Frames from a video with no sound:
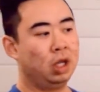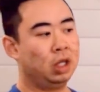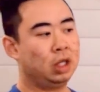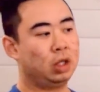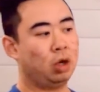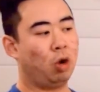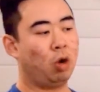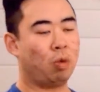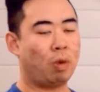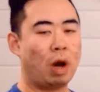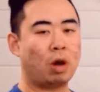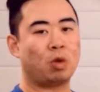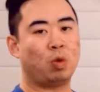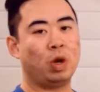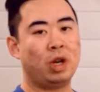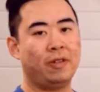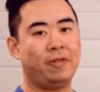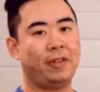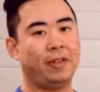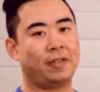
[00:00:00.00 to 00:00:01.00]
So around
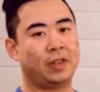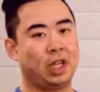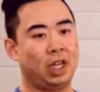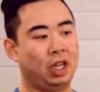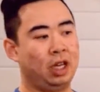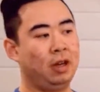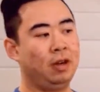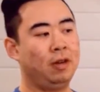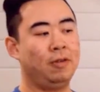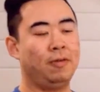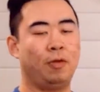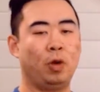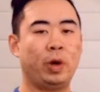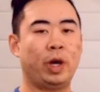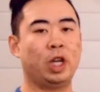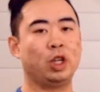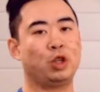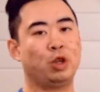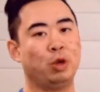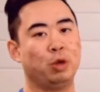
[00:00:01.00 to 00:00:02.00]
2015,
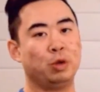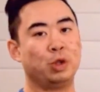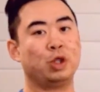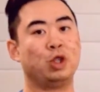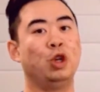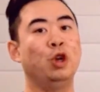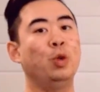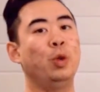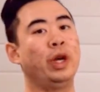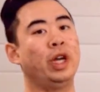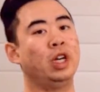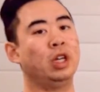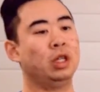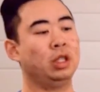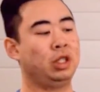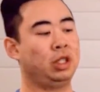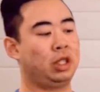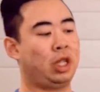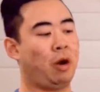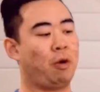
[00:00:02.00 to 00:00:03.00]
Volk introduced 2
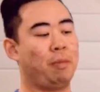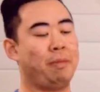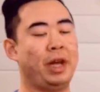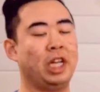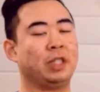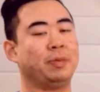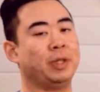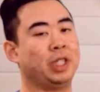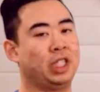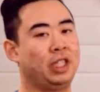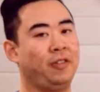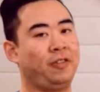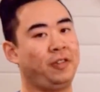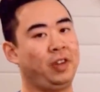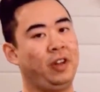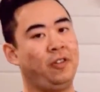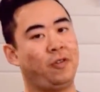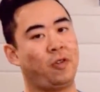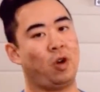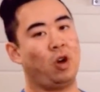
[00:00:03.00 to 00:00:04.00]
wheels that were made
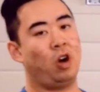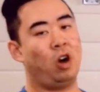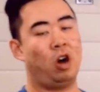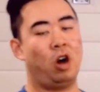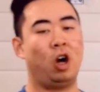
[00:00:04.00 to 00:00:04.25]
specifically for